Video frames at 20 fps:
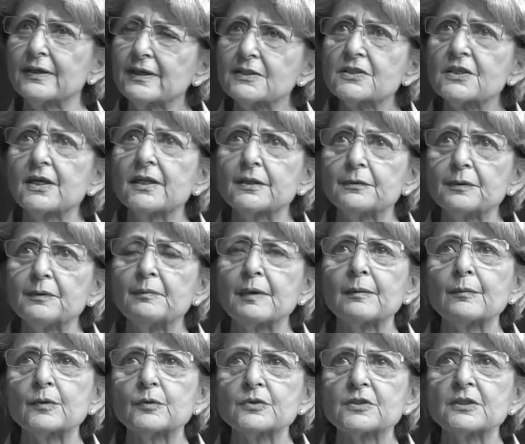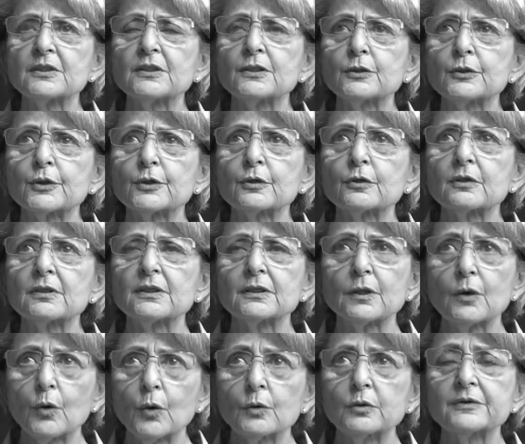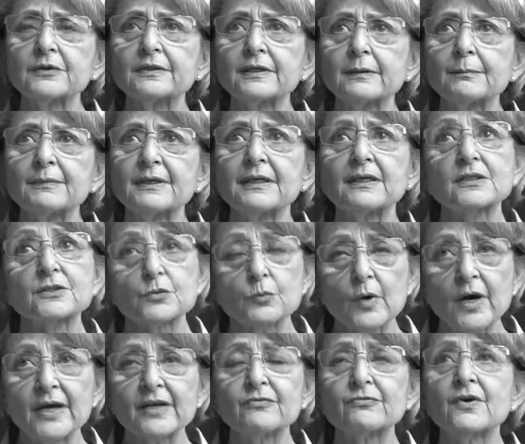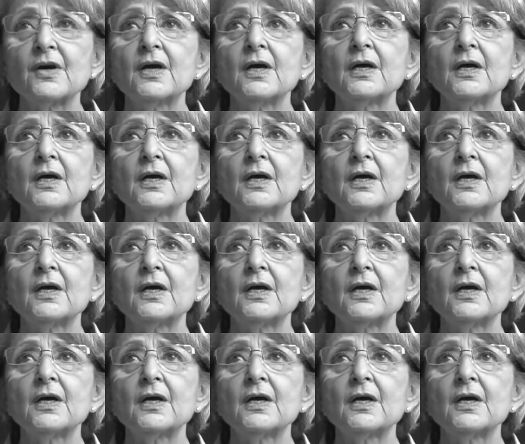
That's all I remember, was a little girl, a little older than me, and his wife.